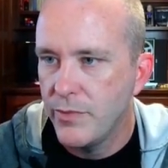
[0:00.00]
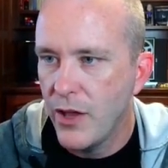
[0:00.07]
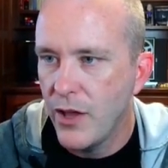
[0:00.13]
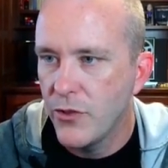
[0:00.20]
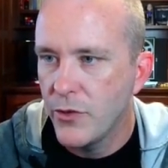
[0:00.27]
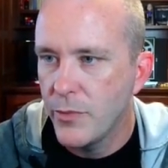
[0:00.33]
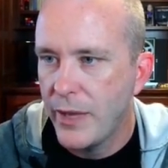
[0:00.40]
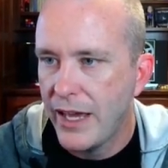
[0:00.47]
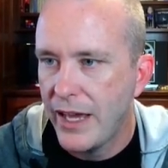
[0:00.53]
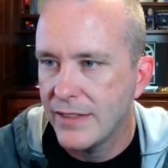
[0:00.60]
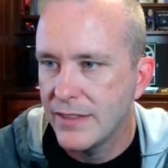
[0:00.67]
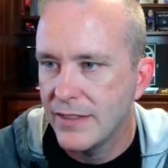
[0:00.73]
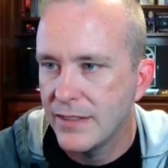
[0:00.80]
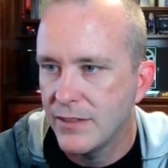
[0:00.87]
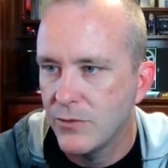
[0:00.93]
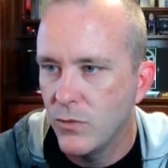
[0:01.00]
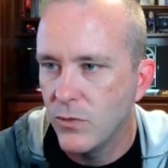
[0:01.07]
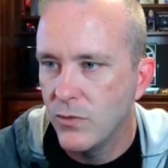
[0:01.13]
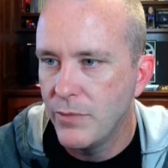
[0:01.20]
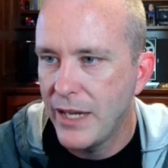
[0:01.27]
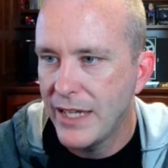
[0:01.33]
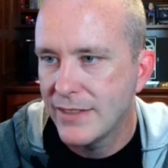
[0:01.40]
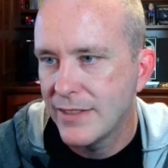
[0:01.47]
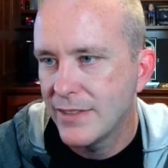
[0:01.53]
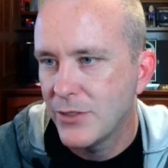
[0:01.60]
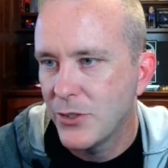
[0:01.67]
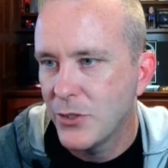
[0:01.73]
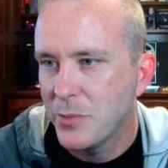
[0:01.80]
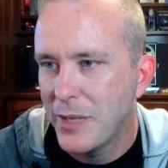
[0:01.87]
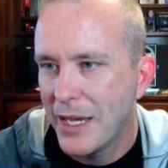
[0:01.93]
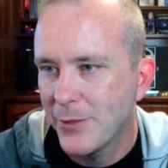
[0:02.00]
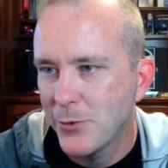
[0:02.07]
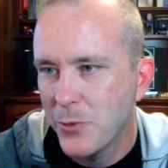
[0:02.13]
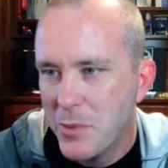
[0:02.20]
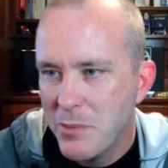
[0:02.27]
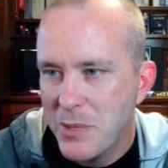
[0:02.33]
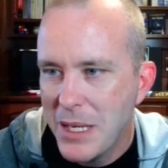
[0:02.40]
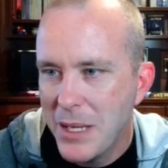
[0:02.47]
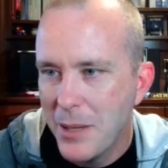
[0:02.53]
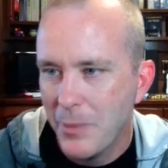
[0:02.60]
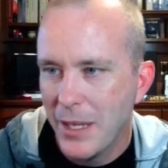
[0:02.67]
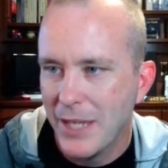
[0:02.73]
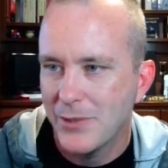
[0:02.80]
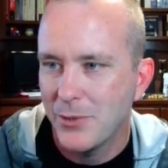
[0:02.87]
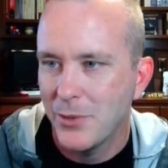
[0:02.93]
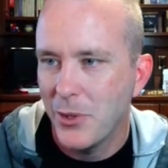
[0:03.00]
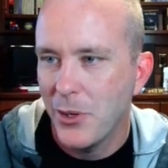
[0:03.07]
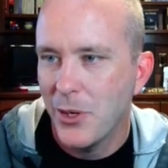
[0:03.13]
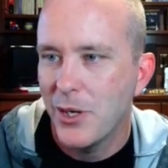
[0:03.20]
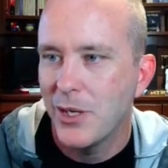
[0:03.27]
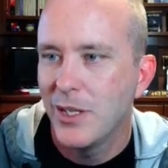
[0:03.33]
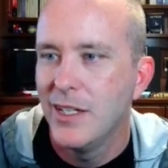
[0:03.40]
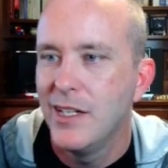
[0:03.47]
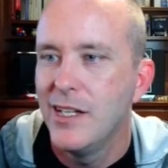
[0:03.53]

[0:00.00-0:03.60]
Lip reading: other passes called pass1b and pass1r.